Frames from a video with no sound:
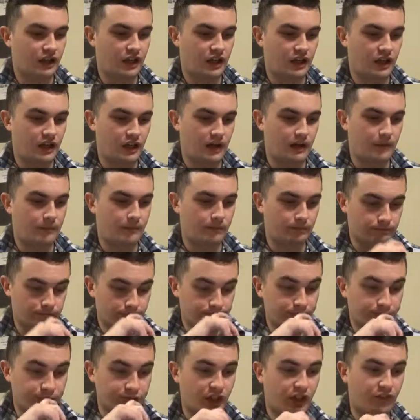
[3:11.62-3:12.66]

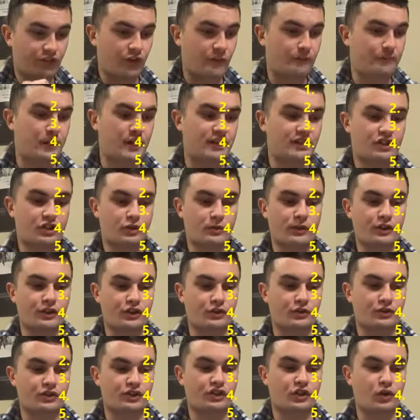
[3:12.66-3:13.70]
For Best
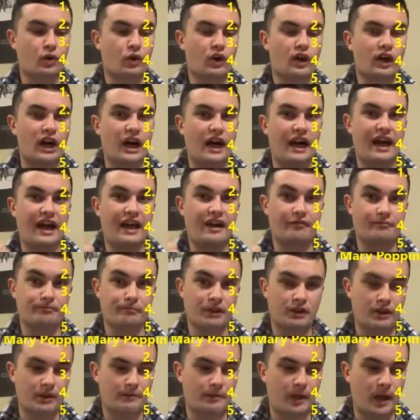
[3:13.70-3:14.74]
Original Score, I have
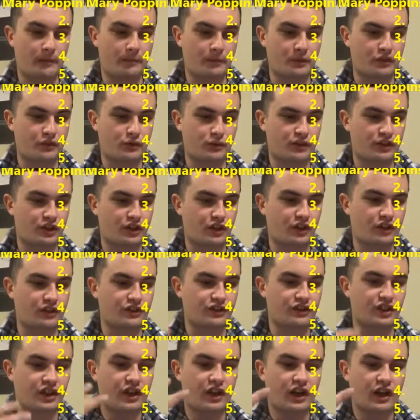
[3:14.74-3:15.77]
Mary Poppins
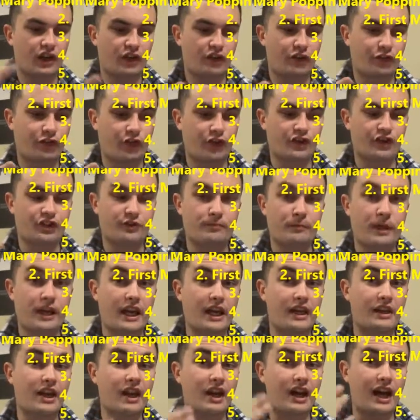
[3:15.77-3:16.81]
Returns, First
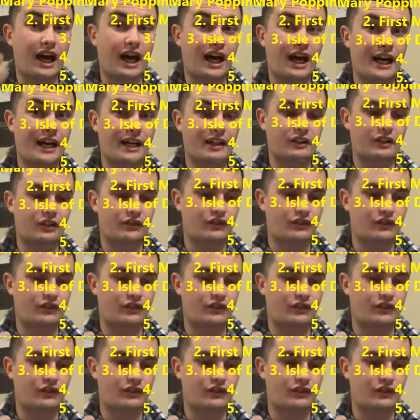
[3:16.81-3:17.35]
Man, Isle